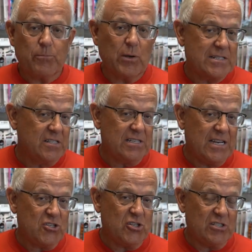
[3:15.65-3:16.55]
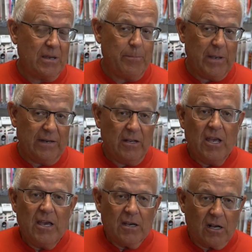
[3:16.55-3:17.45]
Presentations have been
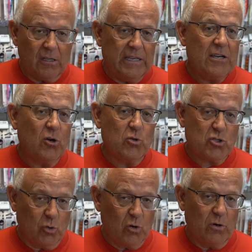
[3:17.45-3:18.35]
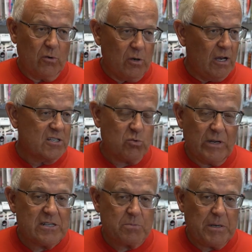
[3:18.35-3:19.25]
Cleos or uh,
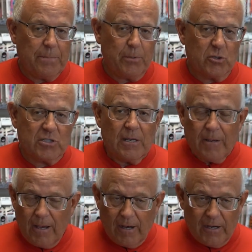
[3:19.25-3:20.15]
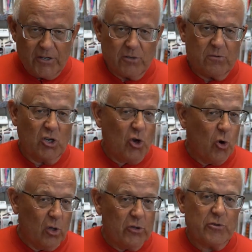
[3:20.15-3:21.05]
Swedish pimples, uh, the
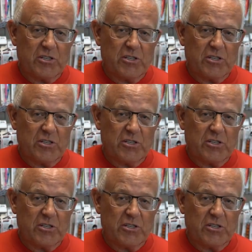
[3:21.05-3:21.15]
gold or